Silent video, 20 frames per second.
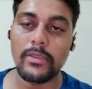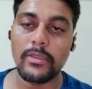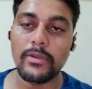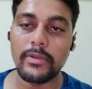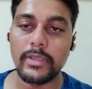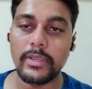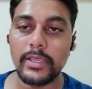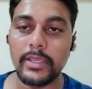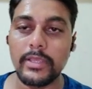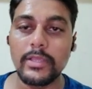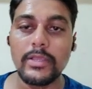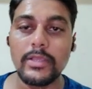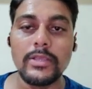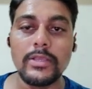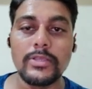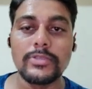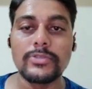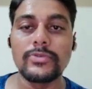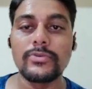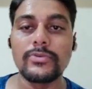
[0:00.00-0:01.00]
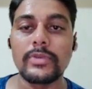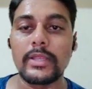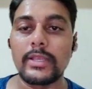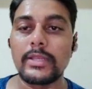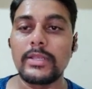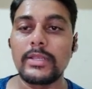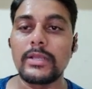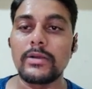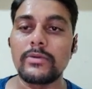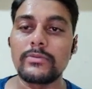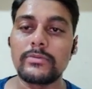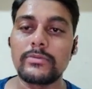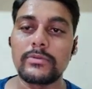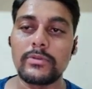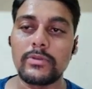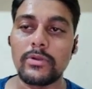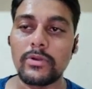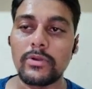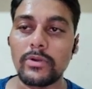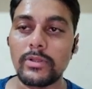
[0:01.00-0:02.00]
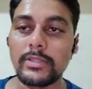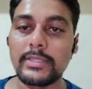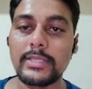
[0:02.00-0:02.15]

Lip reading: okay, to write down all